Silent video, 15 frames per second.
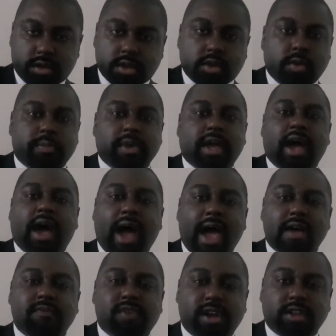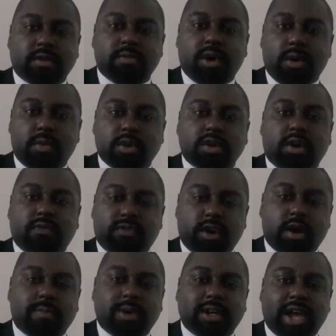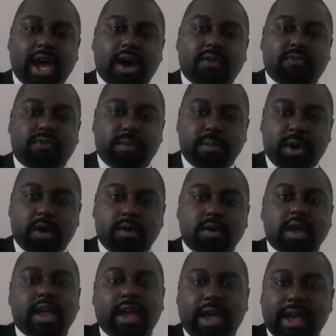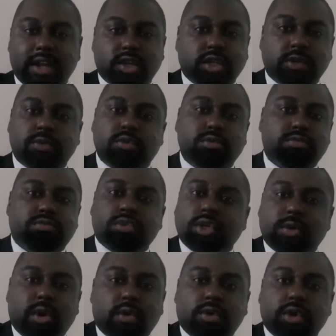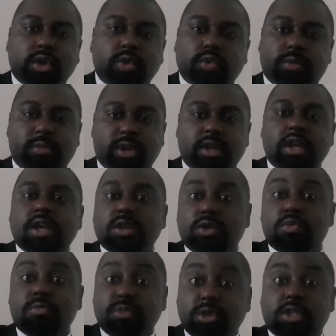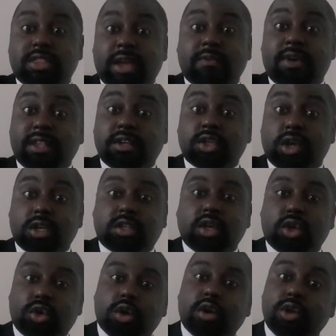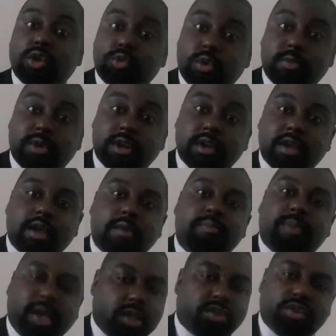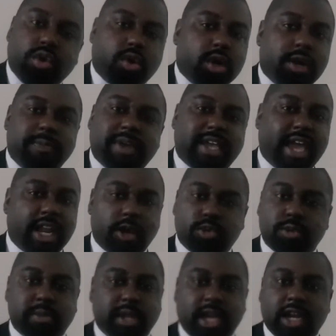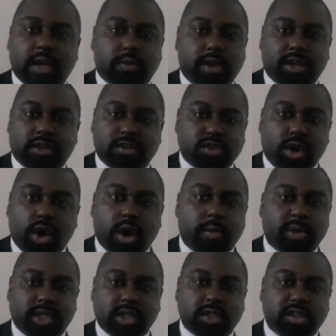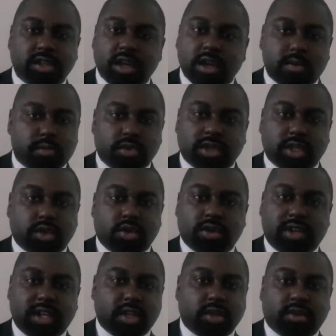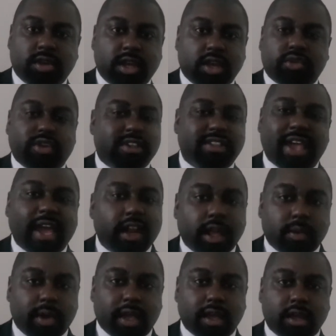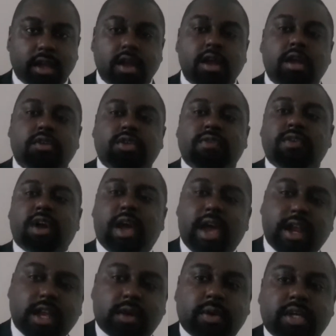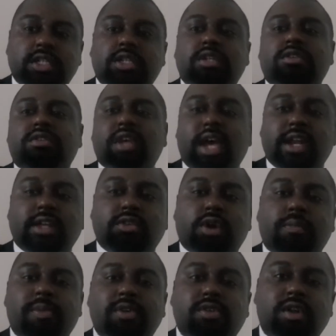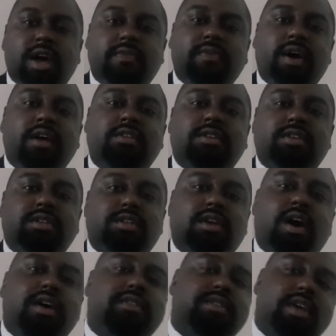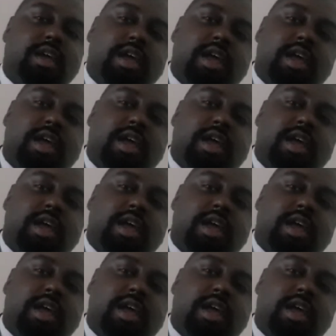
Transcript: you'll be a high value male when you're a thoroughbred alpha male, and you won't lose women. There is a chance that you could lose women, but it's still going to be gaining women anyway, because your options will just continue to increase anyway. So if you've got any questions, any topics you'd like for us to discuss,